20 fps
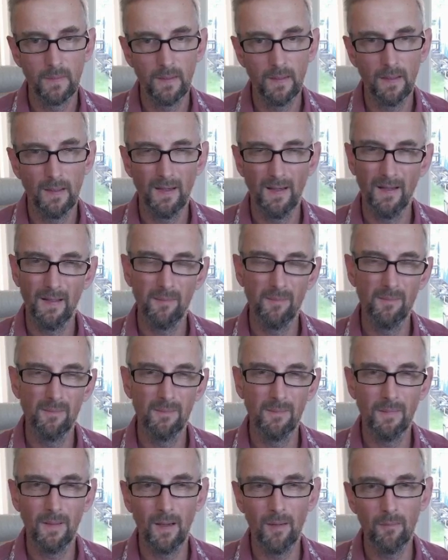I'm
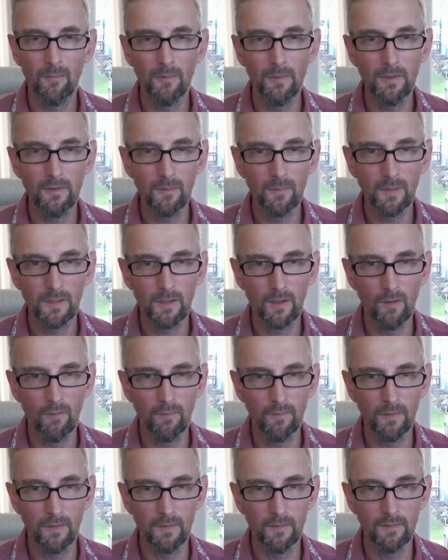reasonably
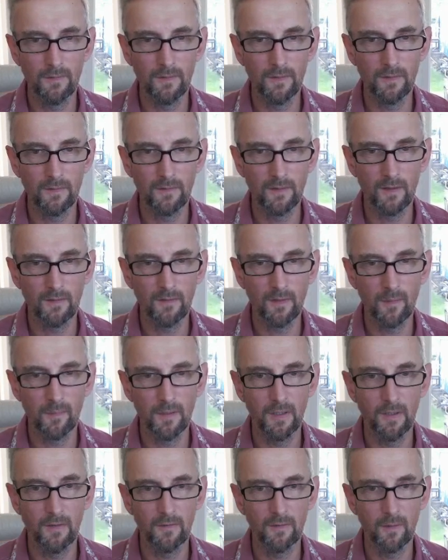confident in the setup
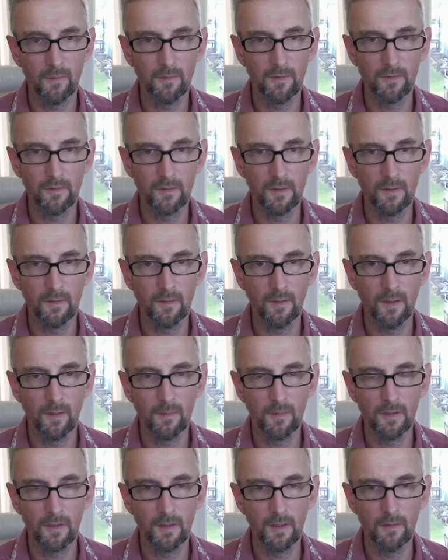here, so I'm
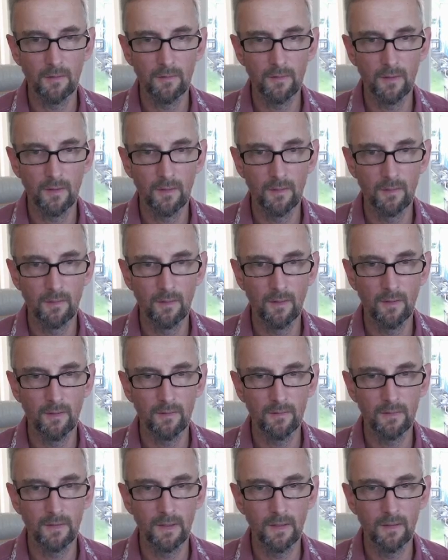gonna go to
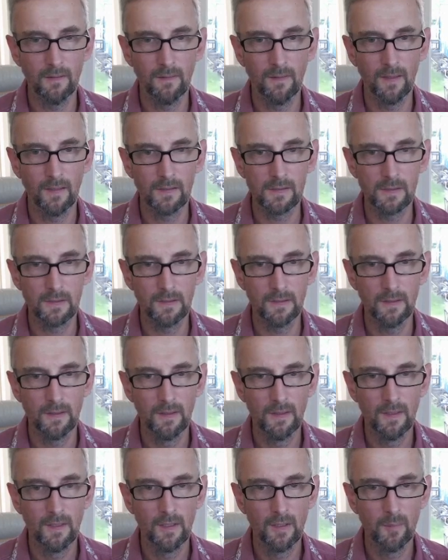RTL actually,
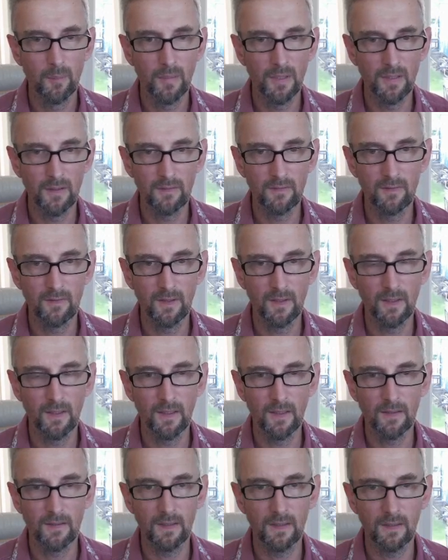but I
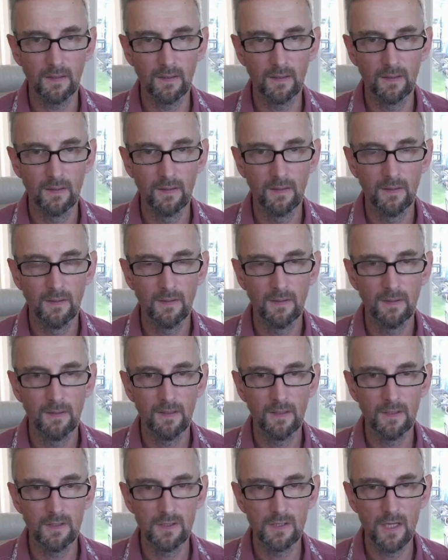think
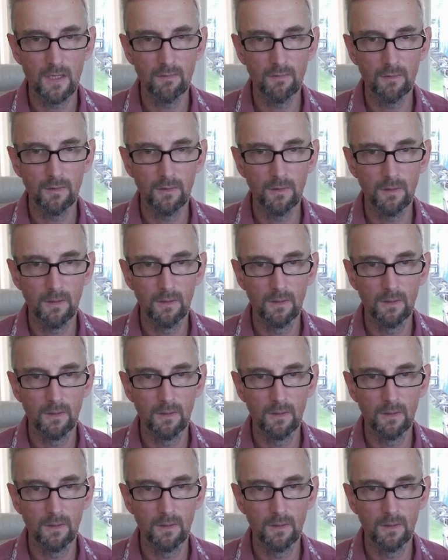in general